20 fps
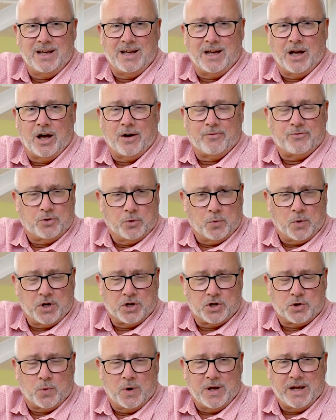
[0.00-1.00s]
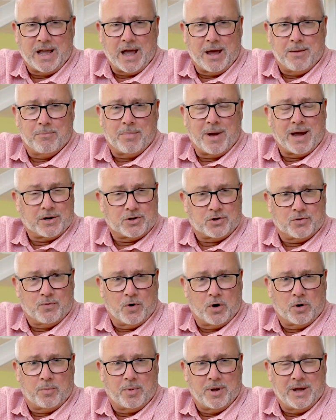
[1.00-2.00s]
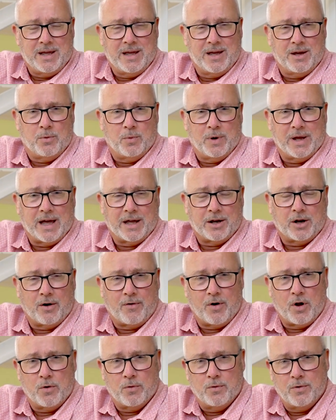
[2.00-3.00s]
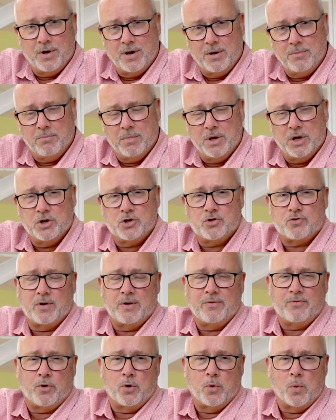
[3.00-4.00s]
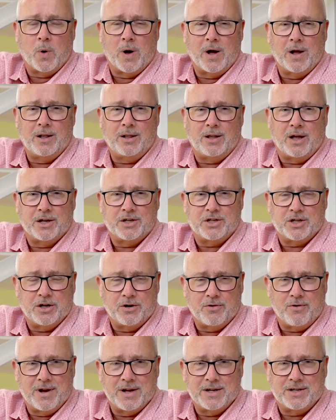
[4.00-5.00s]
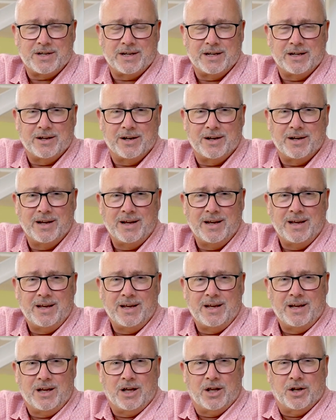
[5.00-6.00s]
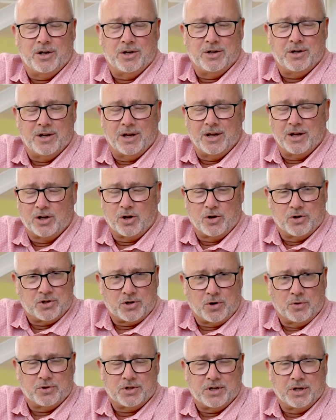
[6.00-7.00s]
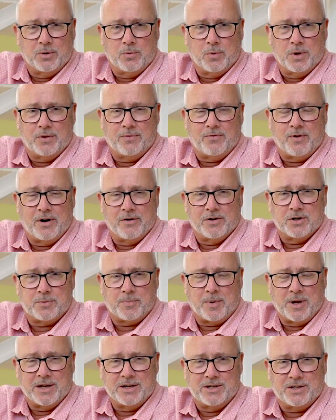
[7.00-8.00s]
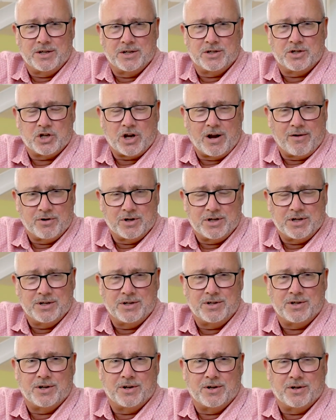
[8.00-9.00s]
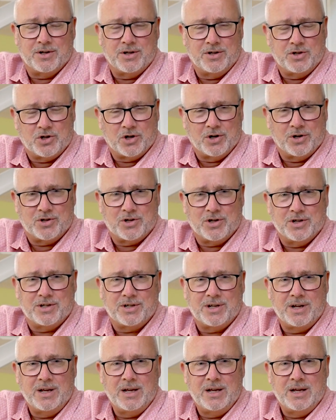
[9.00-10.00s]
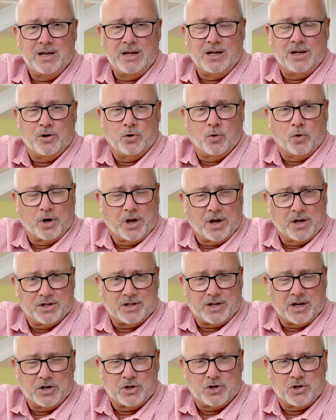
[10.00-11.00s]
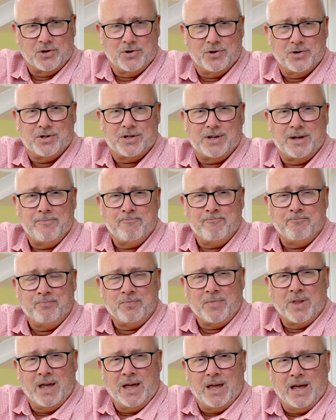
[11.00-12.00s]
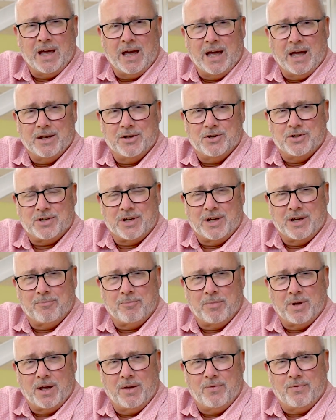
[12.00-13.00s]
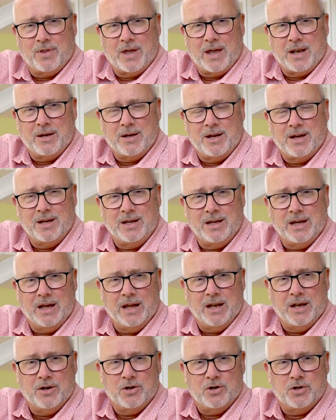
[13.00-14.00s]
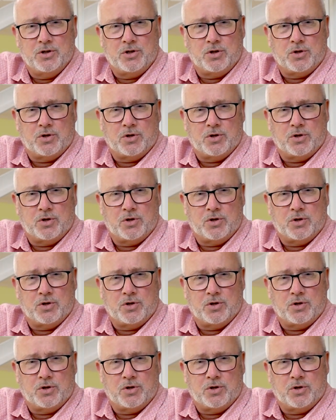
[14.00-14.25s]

after which we came back to Rugby. We had our own ministry for a while, itinerating and consulting with various places, charities and churches and organisations. And then in